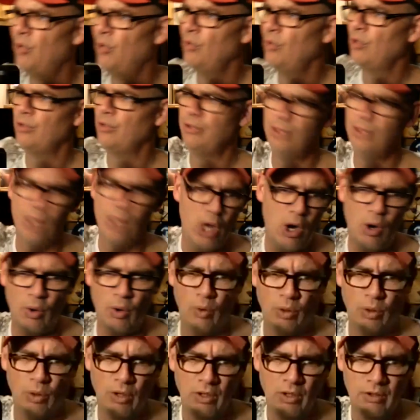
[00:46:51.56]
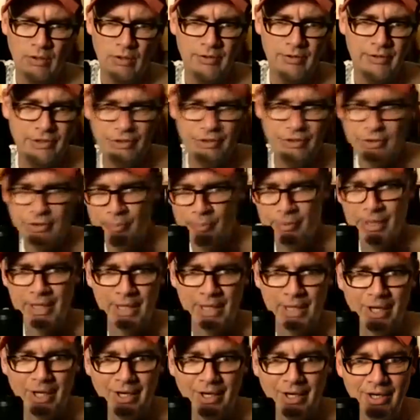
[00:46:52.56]
no you're a
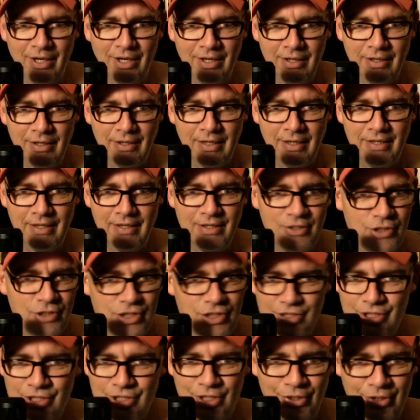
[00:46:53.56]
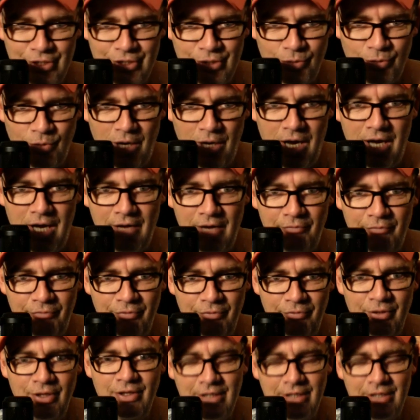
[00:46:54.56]
bigot and just turn you yeah. on
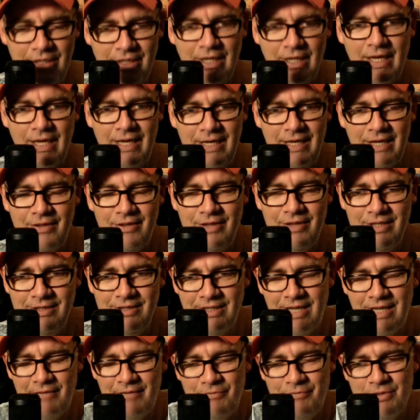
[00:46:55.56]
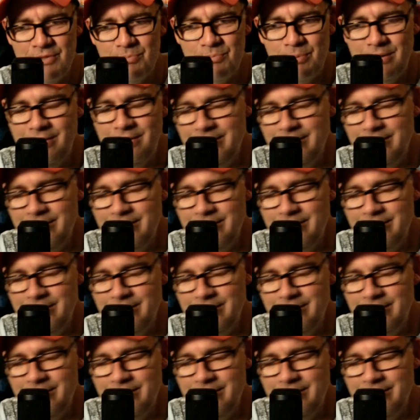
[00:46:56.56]
you need, and i think the left has been